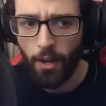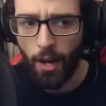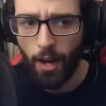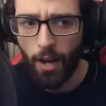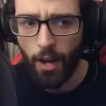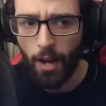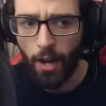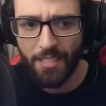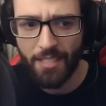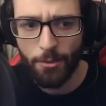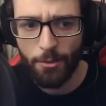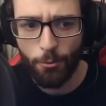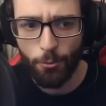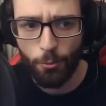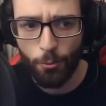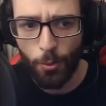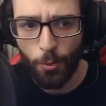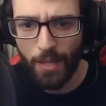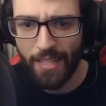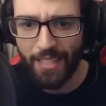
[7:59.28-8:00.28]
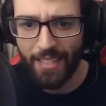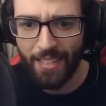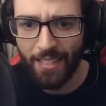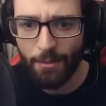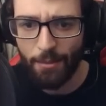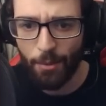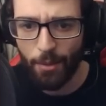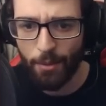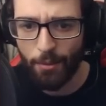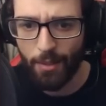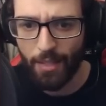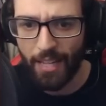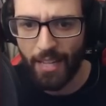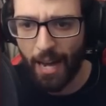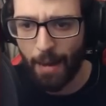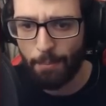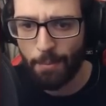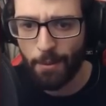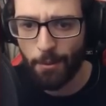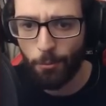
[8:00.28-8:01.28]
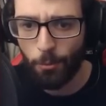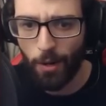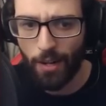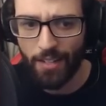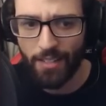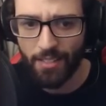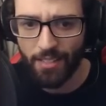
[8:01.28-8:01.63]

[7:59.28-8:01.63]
I'm actually really, really happy with where this